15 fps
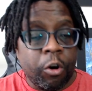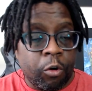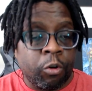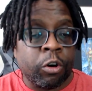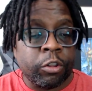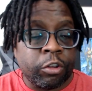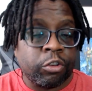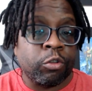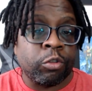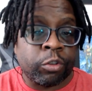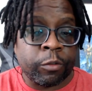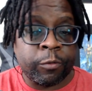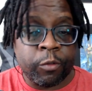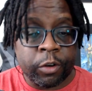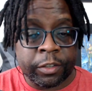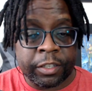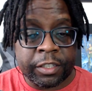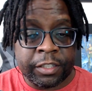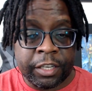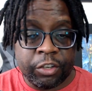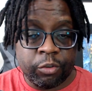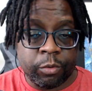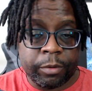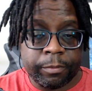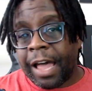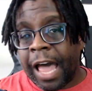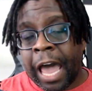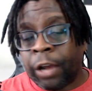on the use of force continuum.